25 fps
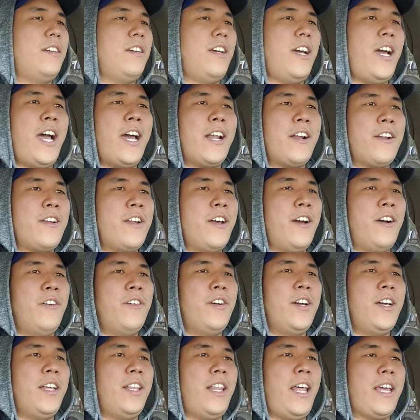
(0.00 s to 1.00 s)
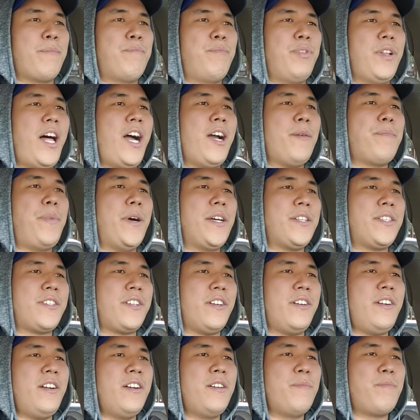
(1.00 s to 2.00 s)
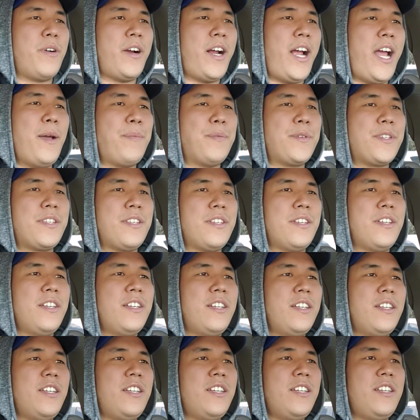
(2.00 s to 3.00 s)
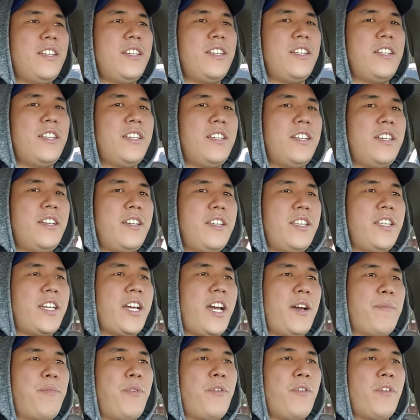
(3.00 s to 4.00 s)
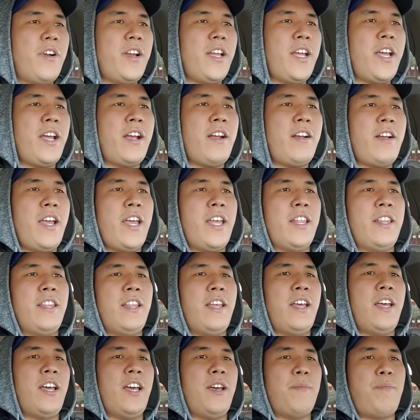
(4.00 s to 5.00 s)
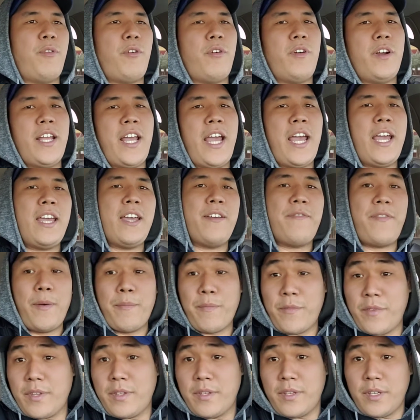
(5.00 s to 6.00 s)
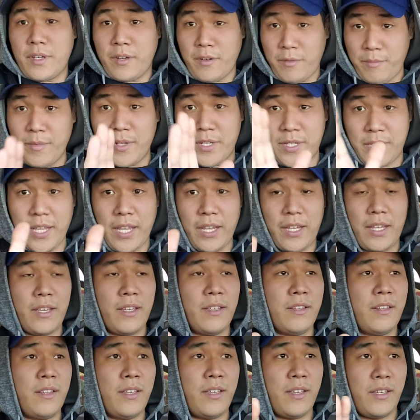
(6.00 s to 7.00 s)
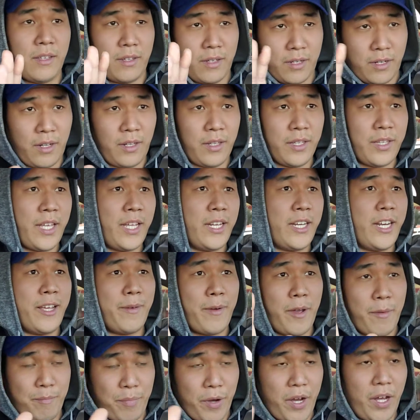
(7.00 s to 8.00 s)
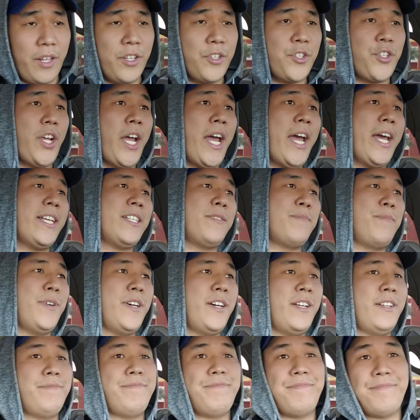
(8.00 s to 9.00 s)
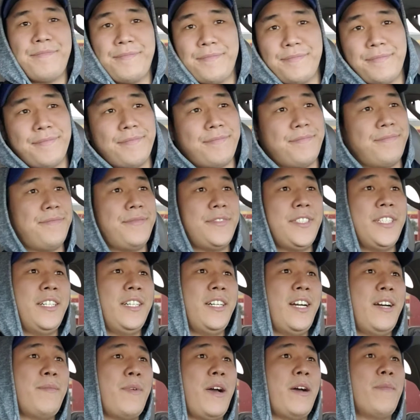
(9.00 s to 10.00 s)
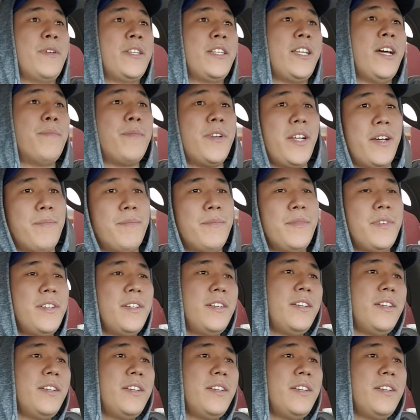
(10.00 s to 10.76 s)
I don't know, uh, like blockbuster, perhaps? You got Poirier and uh, Poirier. If I'm you know, mistakenly calling that name, I apologize, but you know I'm, I'm a dum dum.